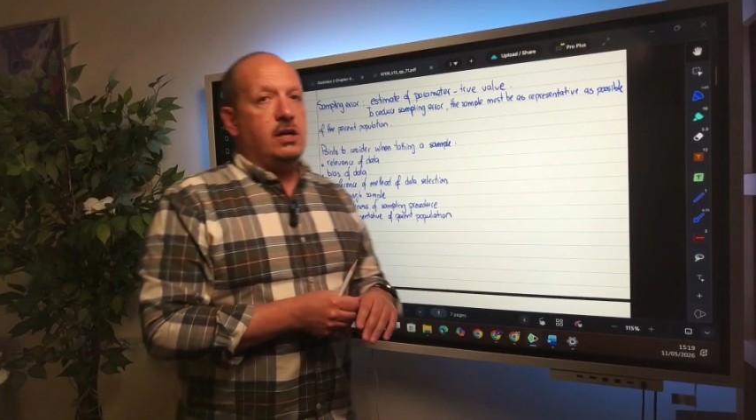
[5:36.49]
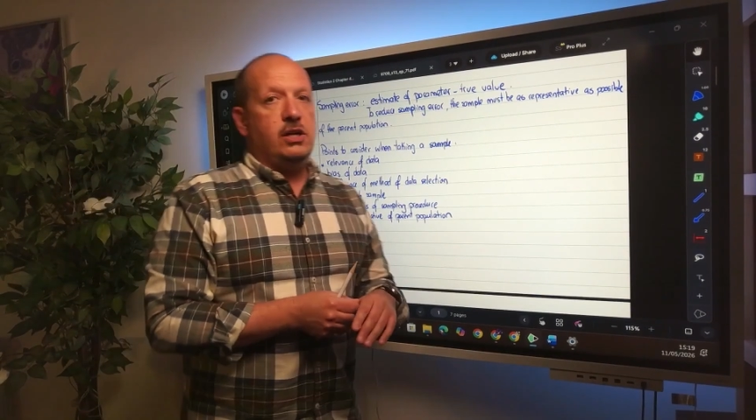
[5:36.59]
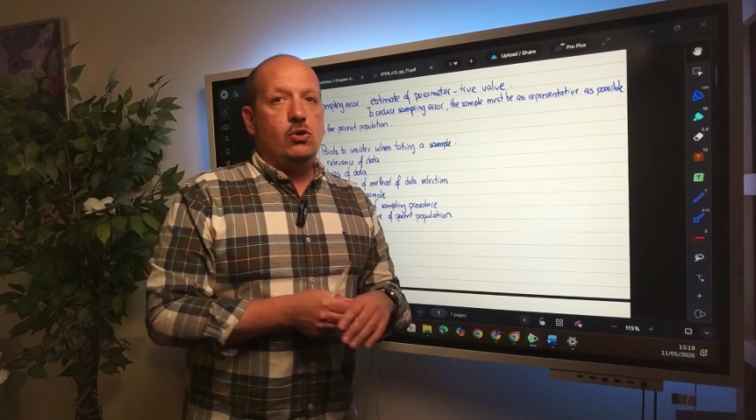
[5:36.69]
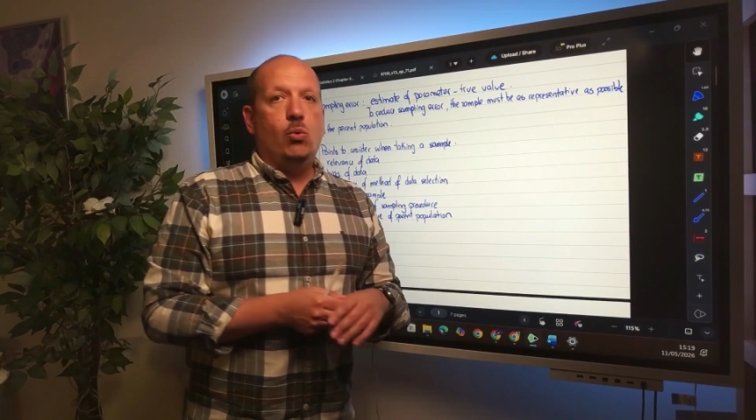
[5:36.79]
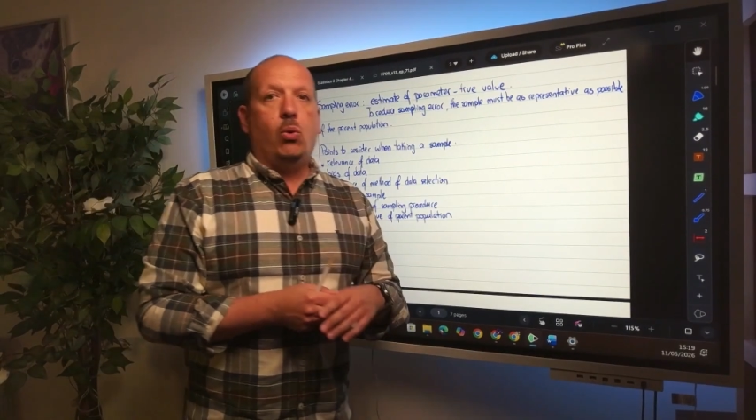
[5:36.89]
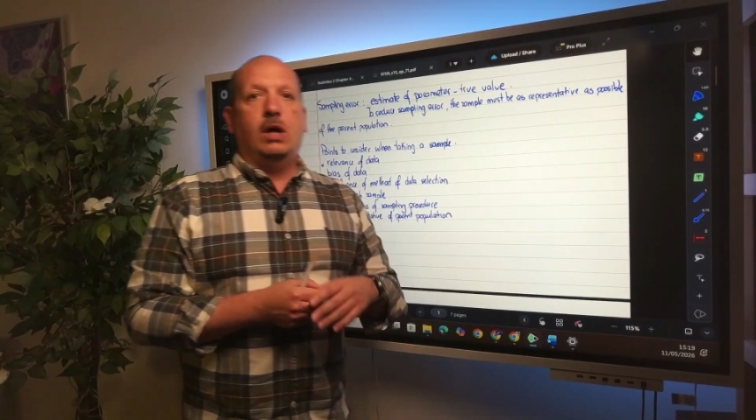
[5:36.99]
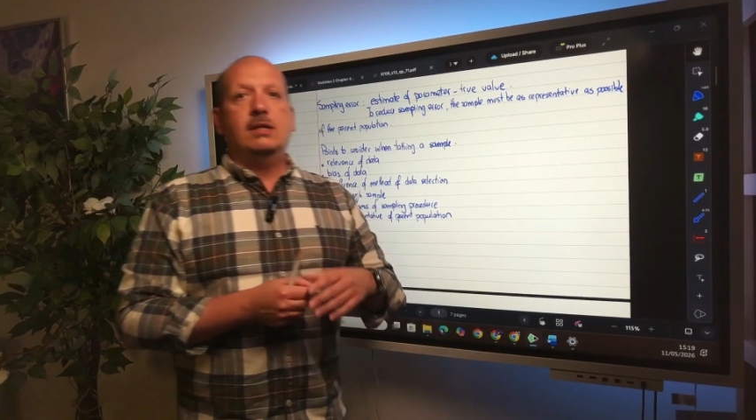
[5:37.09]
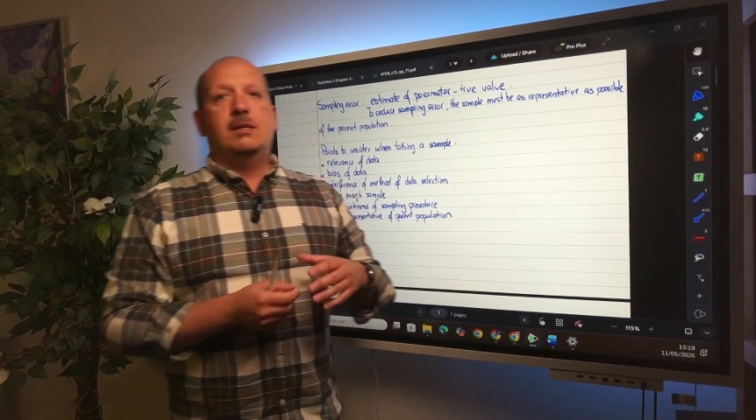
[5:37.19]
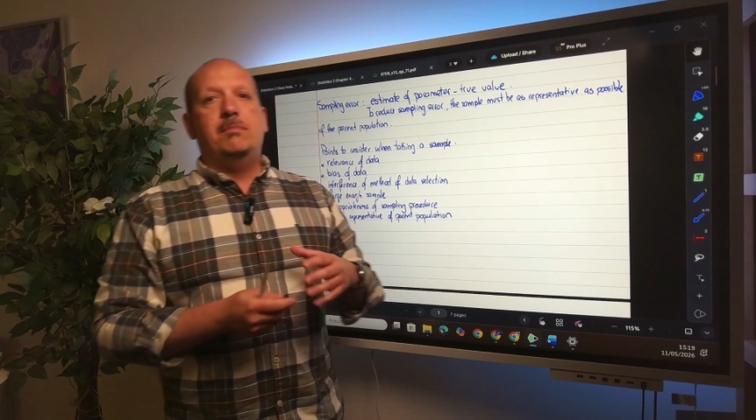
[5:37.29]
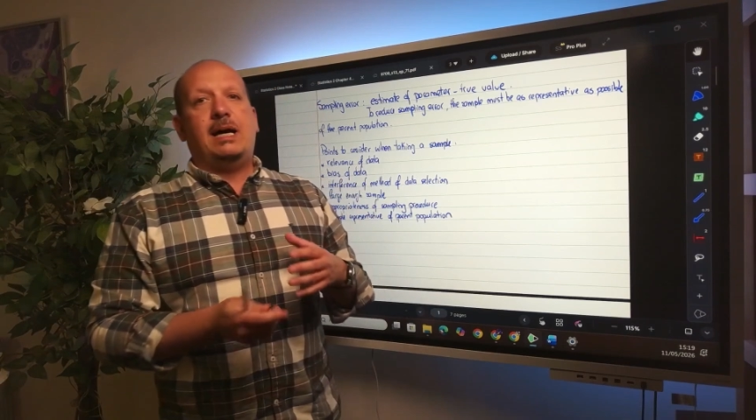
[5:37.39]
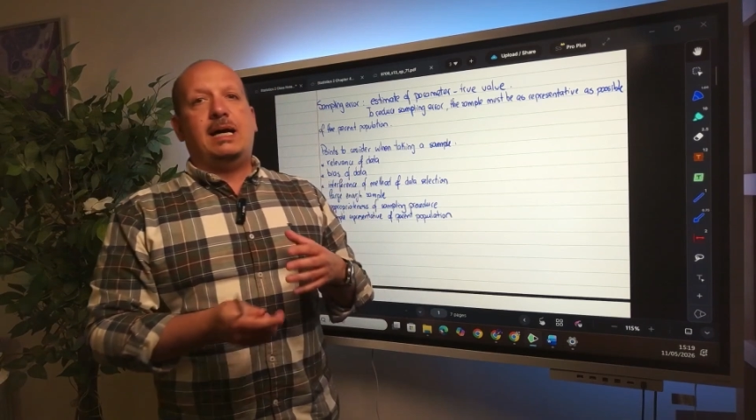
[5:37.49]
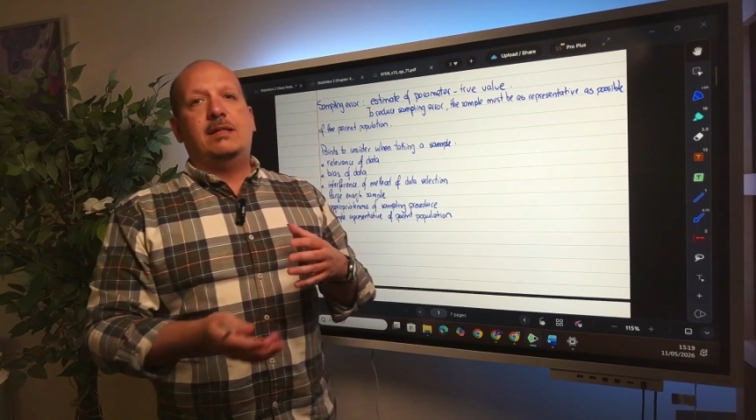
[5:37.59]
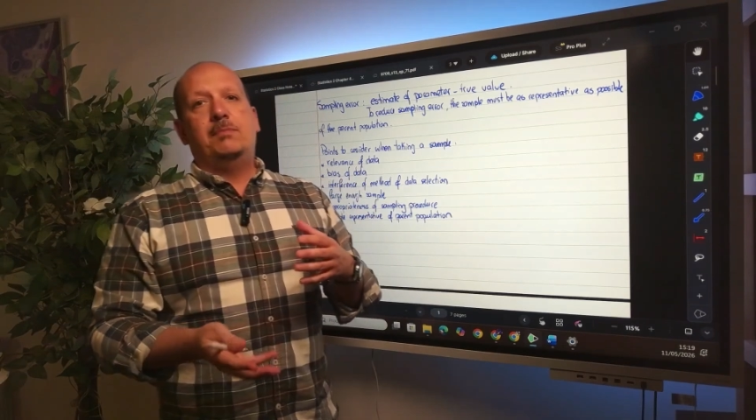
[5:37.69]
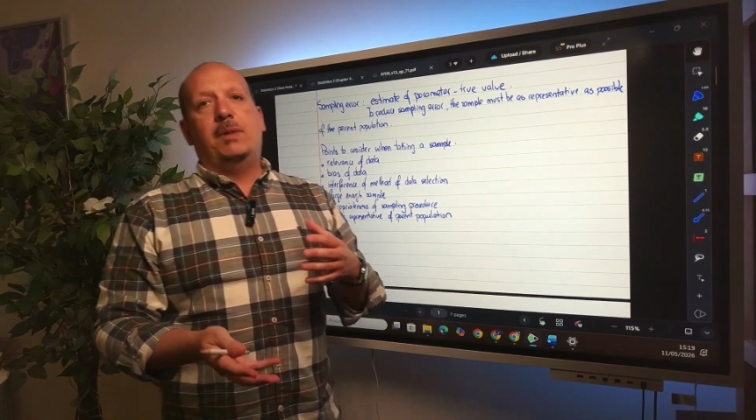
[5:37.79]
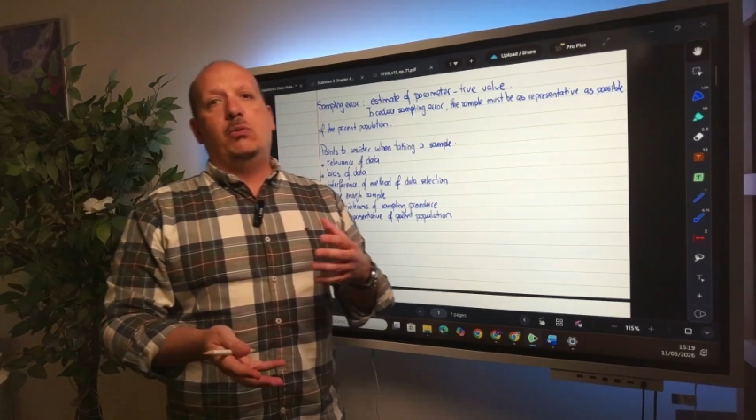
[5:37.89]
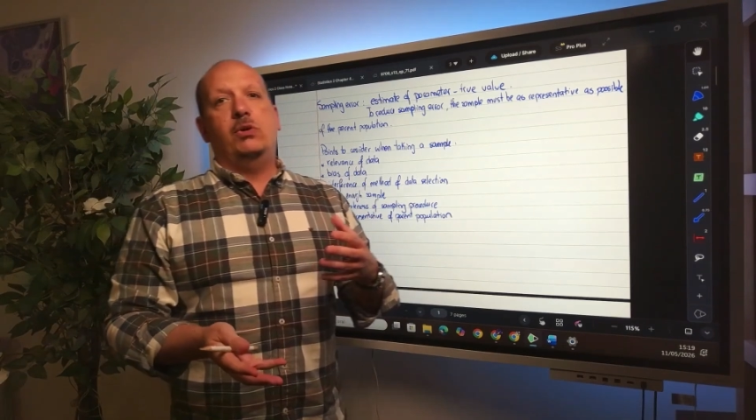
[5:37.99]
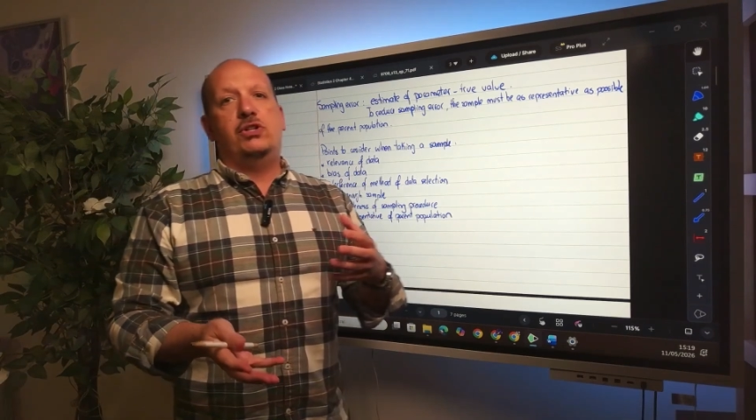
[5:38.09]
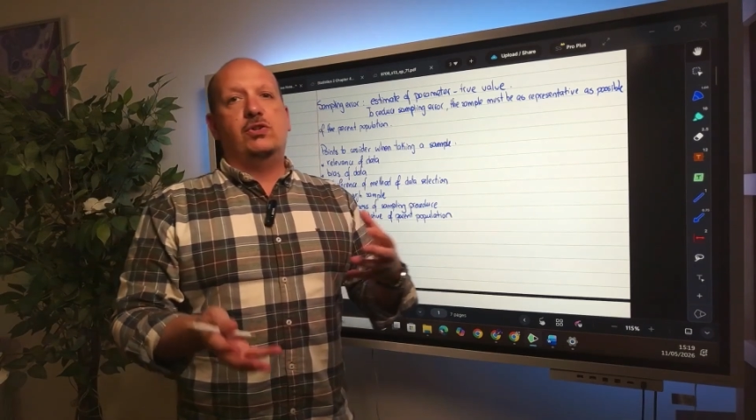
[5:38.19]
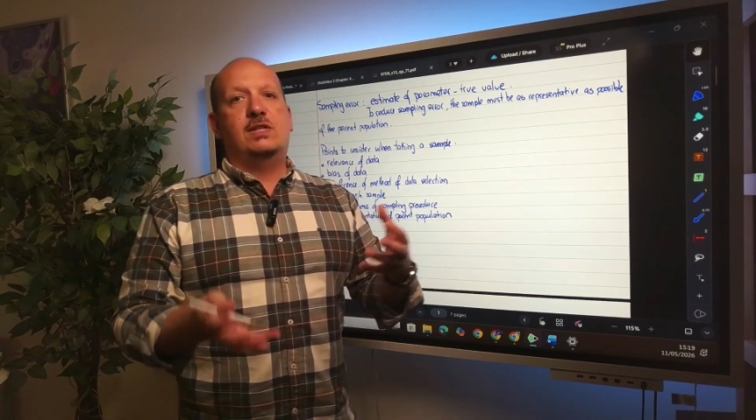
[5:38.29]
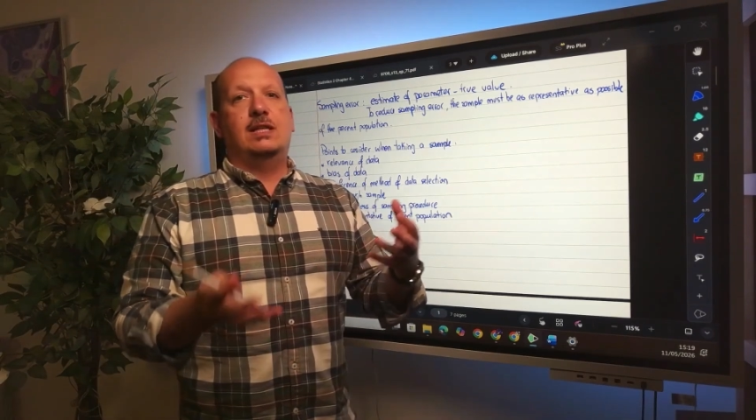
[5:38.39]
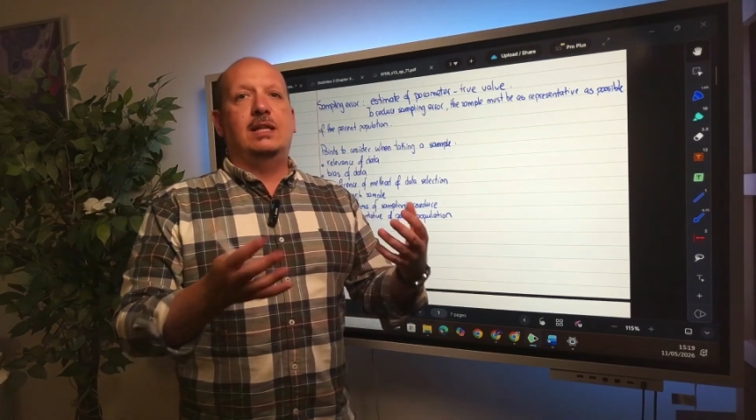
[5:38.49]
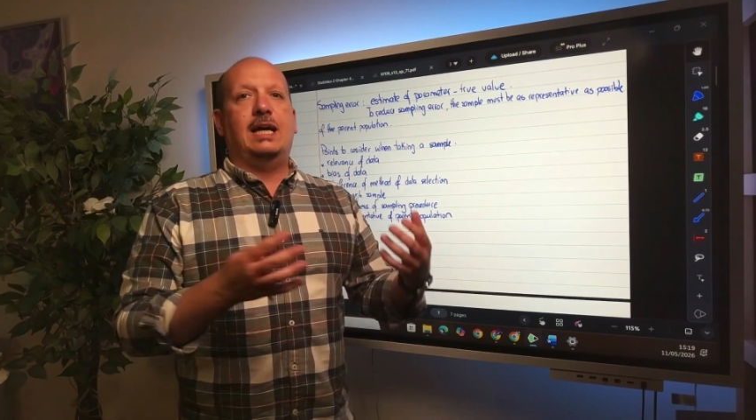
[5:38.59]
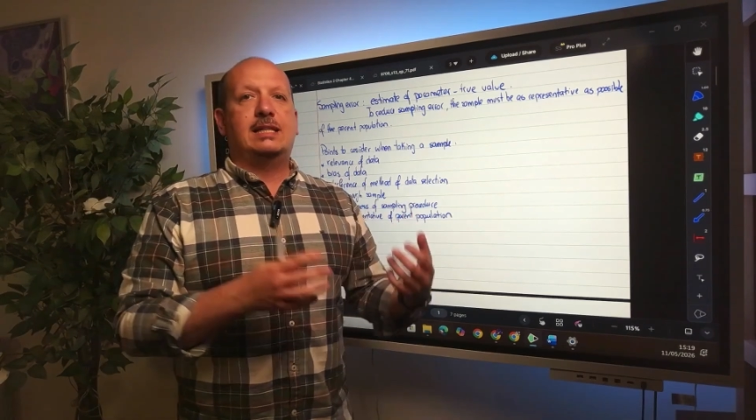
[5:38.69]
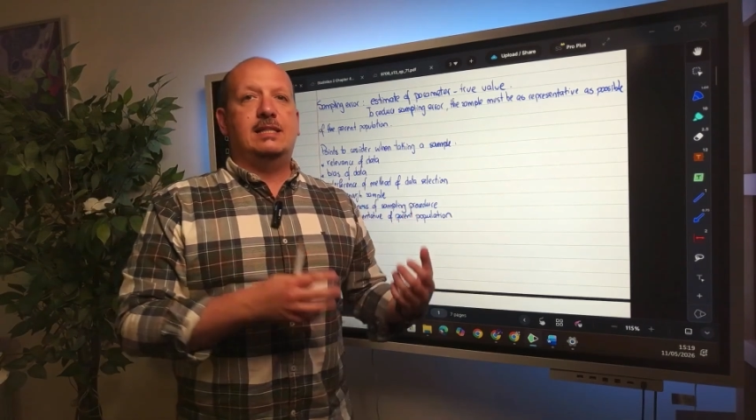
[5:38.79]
You want the method by which you select